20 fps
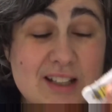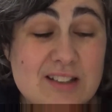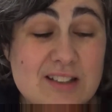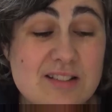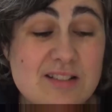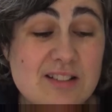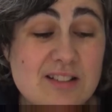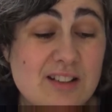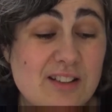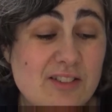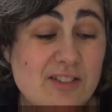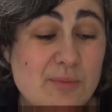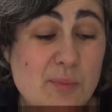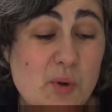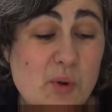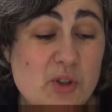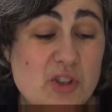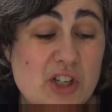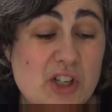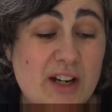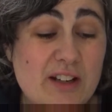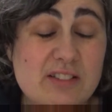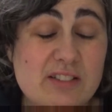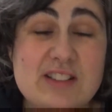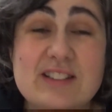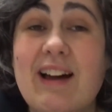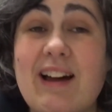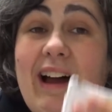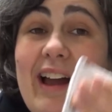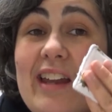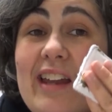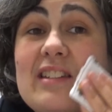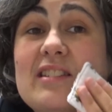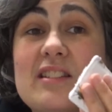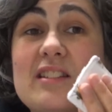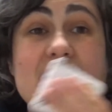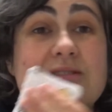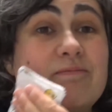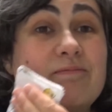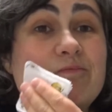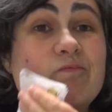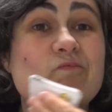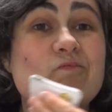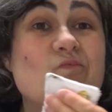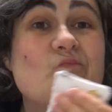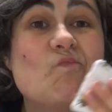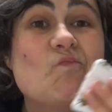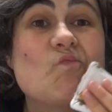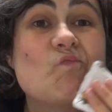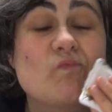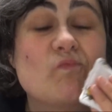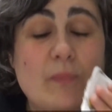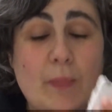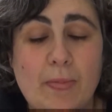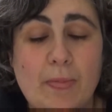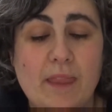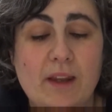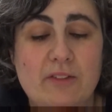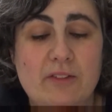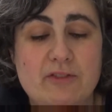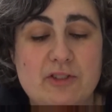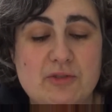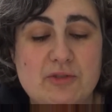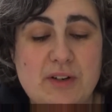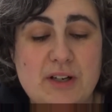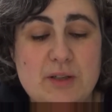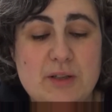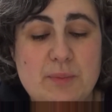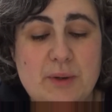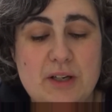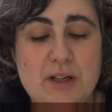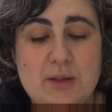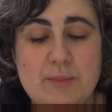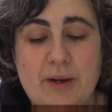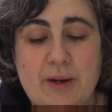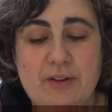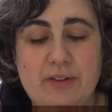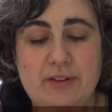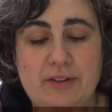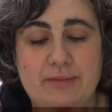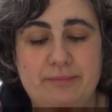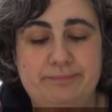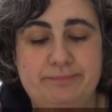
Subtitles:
they're more child-sized. For around about your mouth.